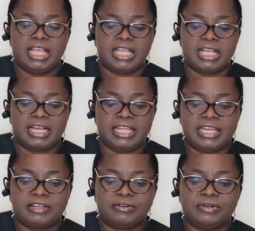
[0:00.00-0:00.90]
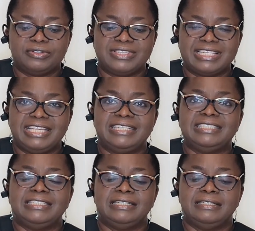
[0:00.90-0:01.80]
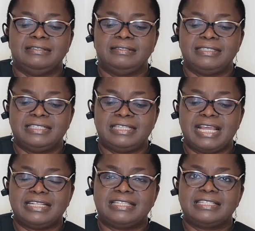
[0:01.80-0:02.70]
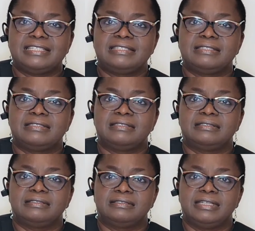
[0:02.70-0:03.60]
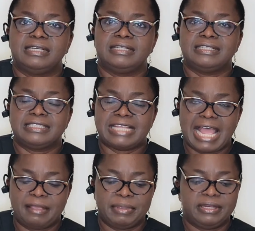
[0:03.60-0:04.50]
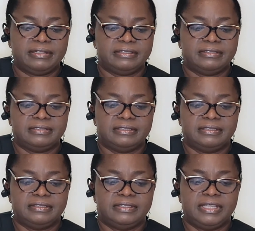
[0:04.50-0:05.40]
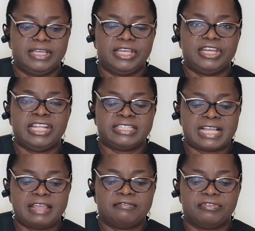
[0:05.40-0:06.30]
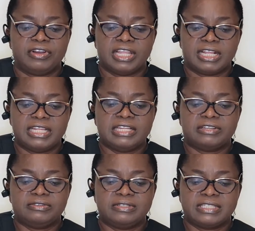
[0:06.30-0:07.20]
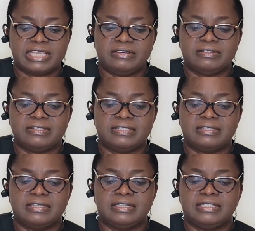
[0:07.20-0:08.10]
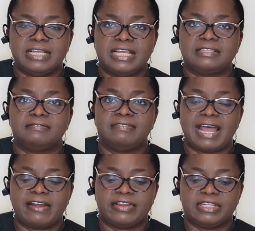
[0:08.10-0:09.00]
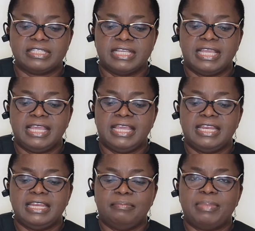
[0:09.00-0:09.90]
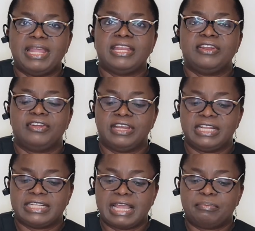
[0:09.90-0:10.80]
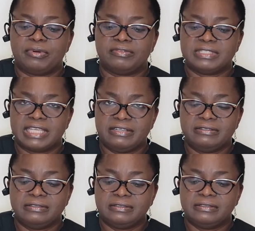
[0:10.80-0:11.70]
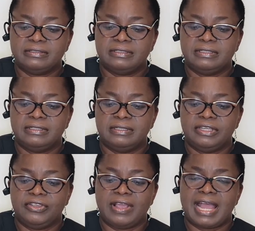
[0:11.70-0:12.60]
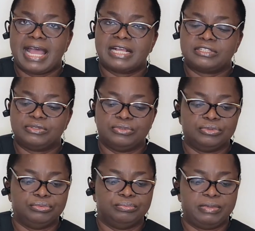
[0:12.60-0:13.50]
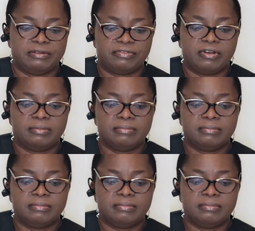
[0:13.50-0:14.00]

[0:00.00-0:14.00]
Clinical skill test timing. The time for the clinical skills test varies depending on the type of skill you are asked to perform